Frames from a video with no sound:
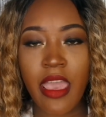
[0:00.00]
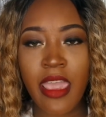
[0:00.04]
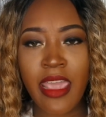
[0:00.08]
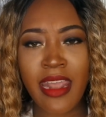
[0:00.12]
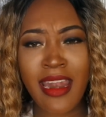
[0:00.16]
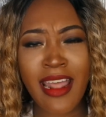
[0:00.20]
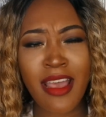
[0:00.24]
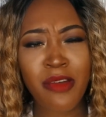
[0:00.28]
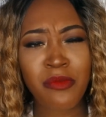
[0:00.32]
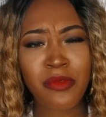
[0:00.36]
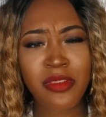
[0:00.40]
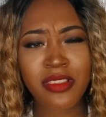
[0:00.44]

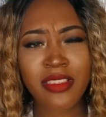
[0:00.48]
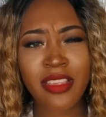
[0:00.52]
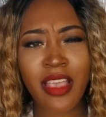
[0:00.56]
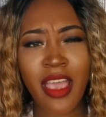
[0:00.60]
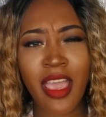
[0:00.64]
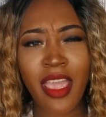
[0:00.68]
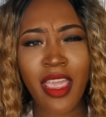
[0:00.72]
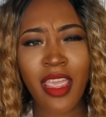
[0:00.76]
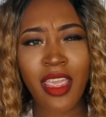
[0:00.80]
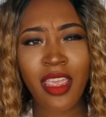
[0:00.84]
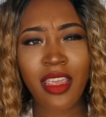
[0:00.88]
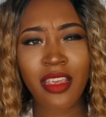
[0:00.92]
and I was
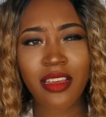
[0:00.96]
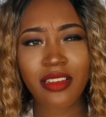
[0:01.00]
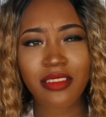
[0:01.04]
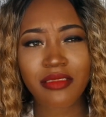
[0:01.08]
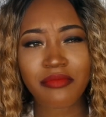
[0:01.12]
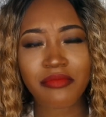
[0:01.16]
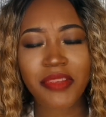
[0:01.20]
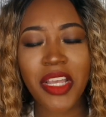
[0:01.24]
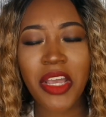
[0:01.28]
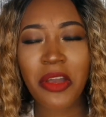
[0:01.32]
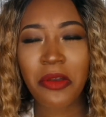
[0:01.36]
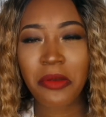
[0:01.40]
like,
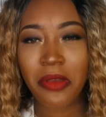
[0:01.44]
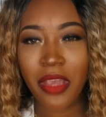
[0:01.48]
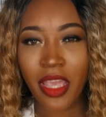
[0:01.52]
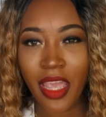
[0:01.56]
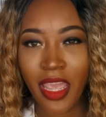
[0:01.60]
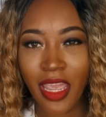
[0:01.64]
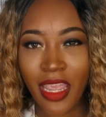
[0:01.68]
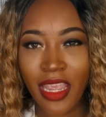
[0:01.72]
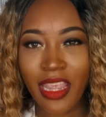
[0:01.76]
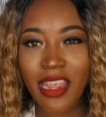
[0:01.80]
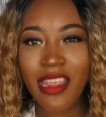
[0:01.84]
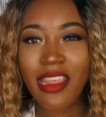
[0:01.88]

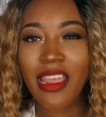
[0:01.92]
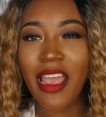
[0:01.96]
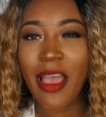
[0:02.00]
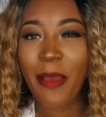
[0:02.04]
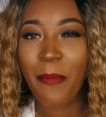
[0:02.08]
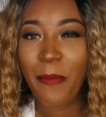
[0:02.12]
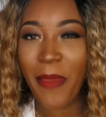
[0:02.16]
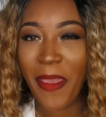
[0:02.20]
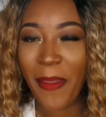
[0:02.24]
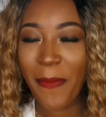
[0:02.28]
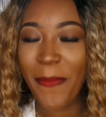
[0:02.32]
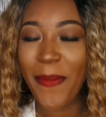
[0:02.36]
okay,
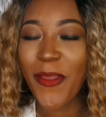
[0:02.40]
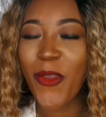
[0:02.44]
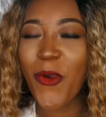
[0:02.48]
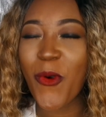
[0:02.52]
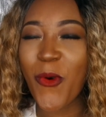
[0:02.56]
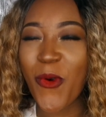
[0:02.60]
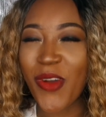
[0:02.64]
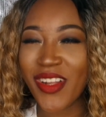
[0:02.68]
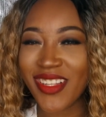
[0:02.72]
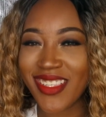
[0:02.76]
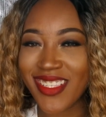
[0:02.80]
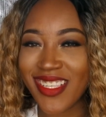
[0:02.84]
I may be
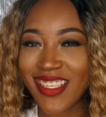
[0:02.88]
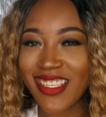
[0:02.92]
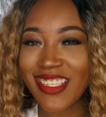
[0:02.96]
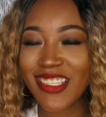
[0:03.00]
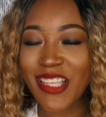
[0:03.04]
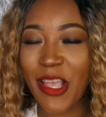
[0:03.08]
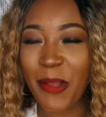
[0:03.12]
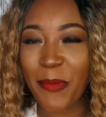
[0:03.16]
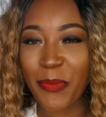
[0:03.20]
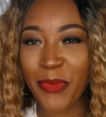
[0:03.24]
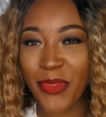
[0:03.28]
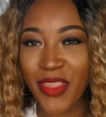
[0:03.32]
on to
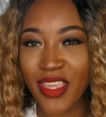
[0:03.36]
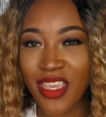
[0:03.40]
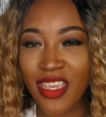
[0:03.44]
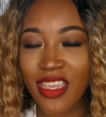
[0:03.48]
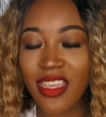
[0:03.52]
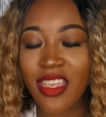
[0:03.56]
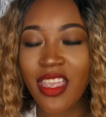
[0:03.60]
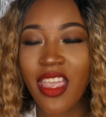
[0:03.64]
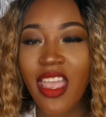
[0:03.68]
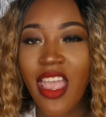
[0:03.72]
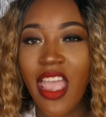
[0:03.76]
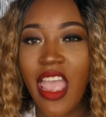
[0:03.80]

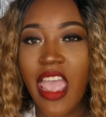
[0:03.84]
something.